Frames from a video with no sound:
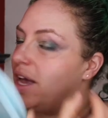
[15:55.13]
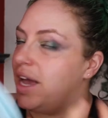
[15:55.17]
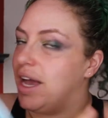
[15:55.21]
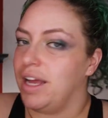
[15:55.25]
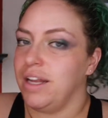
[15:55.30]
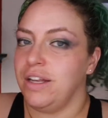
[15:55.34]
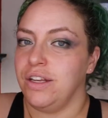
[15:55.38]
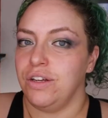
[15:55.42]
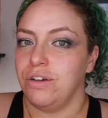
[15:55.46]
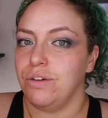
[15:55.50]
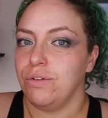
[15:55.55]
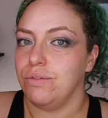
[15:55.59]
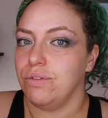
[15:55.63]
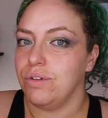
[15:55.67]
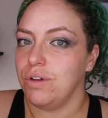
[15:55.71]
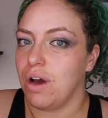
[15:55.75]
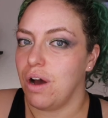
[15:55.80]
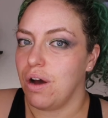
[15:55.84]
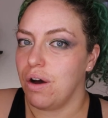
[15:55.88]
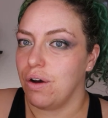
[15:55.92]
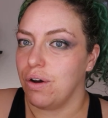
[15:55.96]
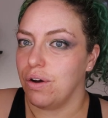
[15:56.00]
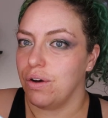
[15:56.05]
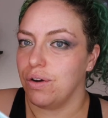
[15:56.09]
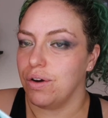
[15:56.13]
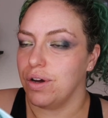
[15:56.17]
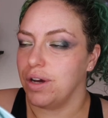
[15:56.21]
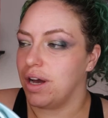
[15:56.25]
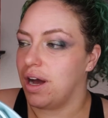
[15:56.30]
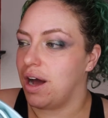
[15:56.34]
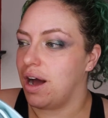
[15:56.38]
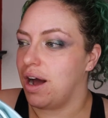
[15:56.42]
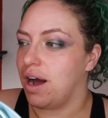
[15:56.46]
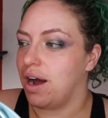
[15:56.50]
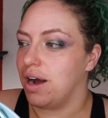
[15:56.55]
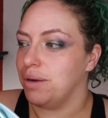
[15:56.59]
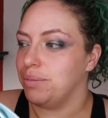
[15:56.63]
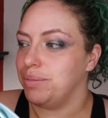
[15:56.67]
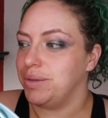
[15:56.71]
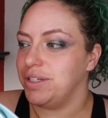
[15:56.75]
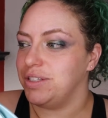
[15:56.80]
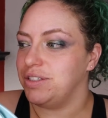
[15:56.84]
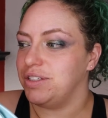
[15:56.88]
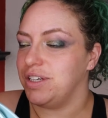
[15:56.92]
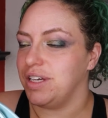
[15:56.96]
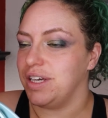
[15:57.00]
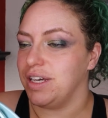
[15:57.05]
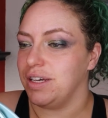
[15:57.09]
And you know,
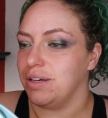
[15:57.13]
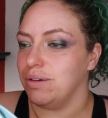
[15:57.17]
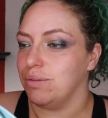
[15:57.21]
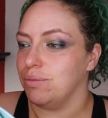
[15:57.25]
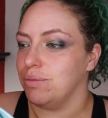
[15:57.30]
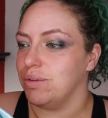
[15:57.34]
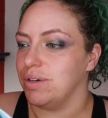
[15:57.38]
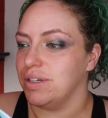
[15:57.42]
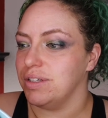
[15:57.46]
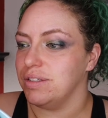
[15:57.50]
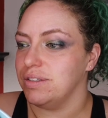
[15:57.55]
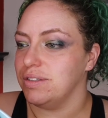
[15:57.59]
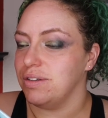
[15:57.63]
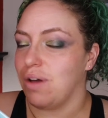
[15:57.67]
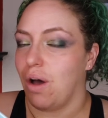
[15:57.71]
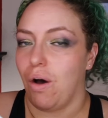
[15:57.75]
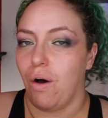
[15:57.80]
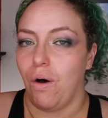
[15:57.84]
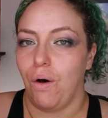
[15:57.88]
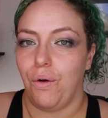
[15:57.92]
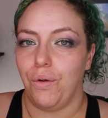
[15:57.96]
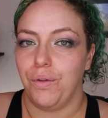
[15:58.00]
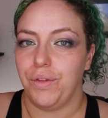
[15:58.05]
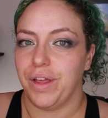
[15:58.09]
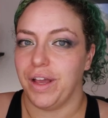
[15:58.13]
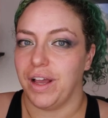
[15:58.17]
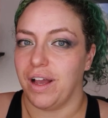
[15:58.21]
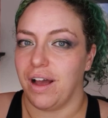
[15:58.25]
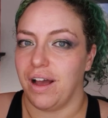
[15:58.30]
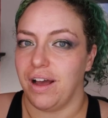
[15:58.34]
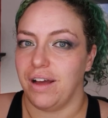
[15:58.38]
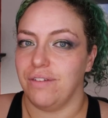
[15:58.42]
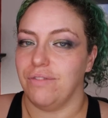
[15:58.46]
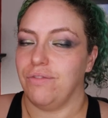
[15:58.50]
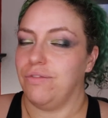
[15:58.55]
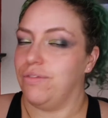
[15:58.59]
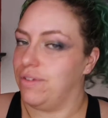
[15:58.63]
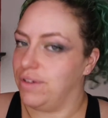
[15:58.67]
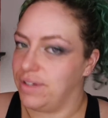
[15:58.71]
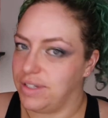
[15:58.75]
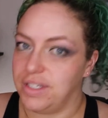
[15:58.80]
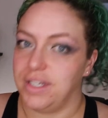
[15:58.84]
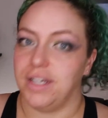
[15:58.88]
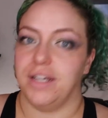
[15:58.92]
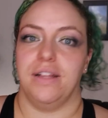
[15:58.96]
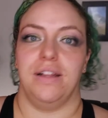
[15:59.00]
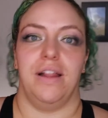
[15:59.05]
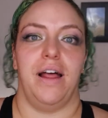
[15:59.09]
RBG was holding on for
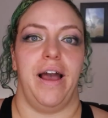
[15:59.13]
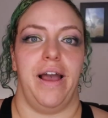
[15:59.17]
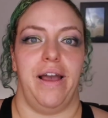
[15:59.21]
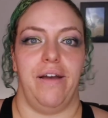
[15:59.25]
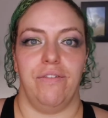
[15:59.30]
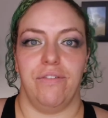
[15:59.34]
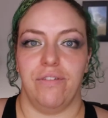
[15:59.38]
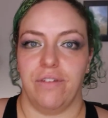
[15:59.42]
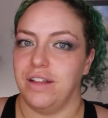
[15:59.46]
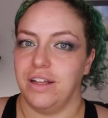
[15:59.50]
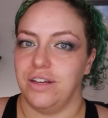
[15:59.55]
D L A.